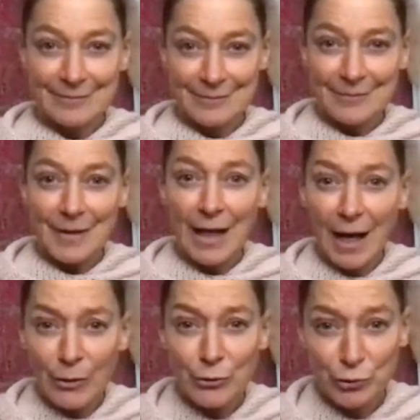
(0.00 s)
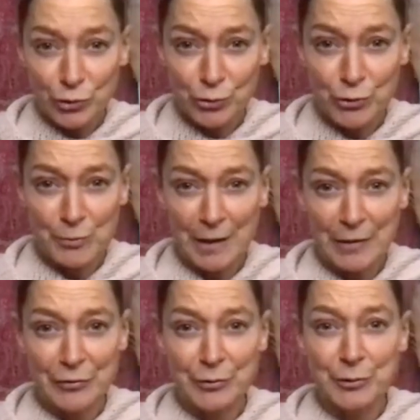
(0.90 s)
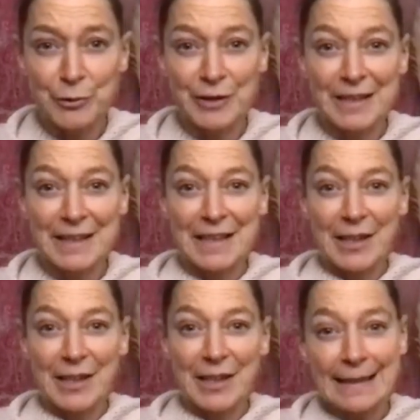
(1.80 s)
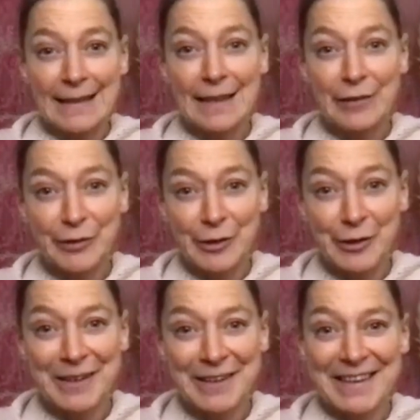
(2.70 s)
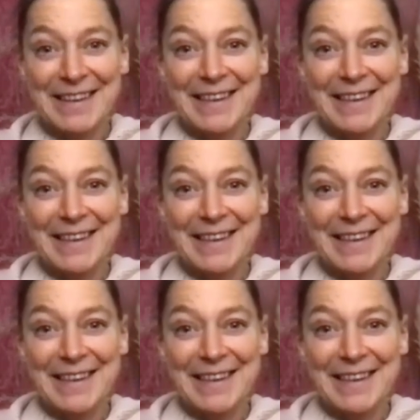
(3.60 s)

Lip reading: how to choose my food on a daily level,